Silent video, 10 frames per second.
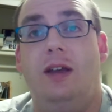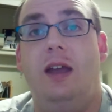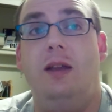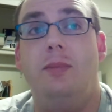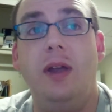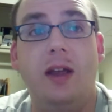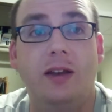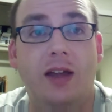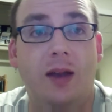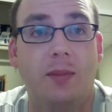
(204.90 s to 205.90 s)
And being a
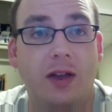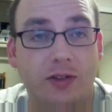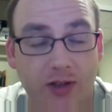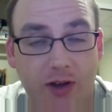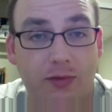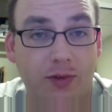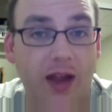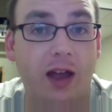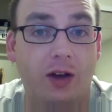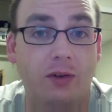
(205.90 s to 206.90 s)
dad myself
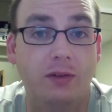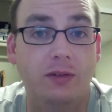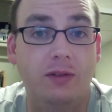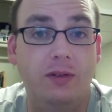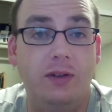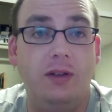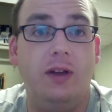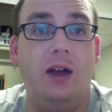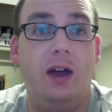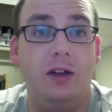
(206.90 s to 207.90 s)
now,
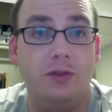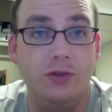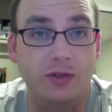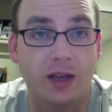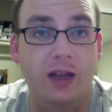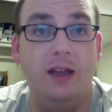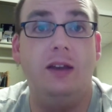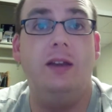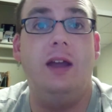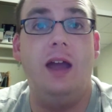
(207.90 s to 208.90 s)
I
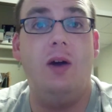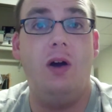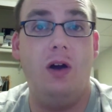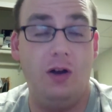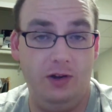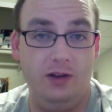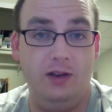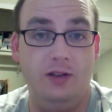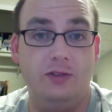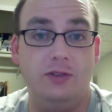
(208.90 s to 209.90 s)
understand how hard it
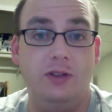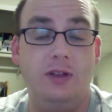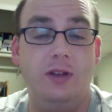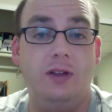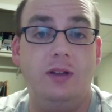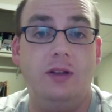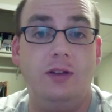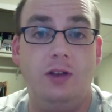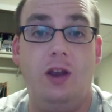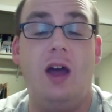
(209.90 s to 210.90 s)
is
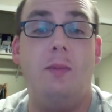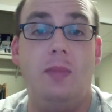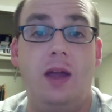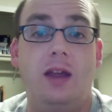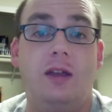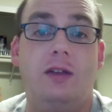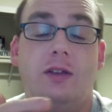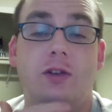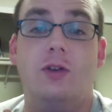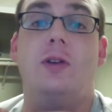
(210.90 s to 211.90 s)
to not make
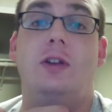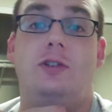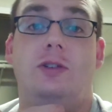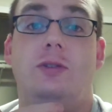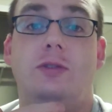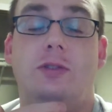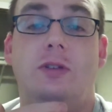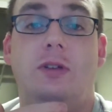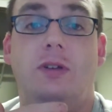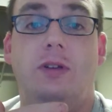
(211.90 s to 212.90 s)
your issues
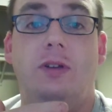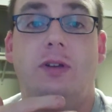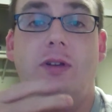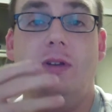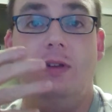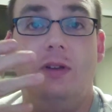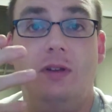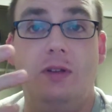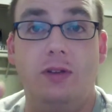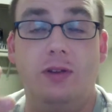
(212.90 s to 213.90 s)

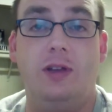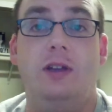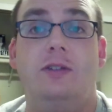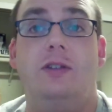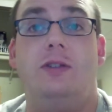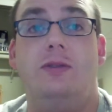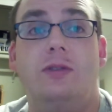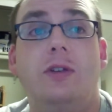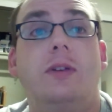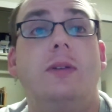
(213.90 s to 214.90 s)
your kids' issues
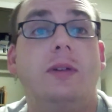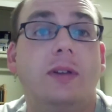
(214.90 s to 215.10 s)
too.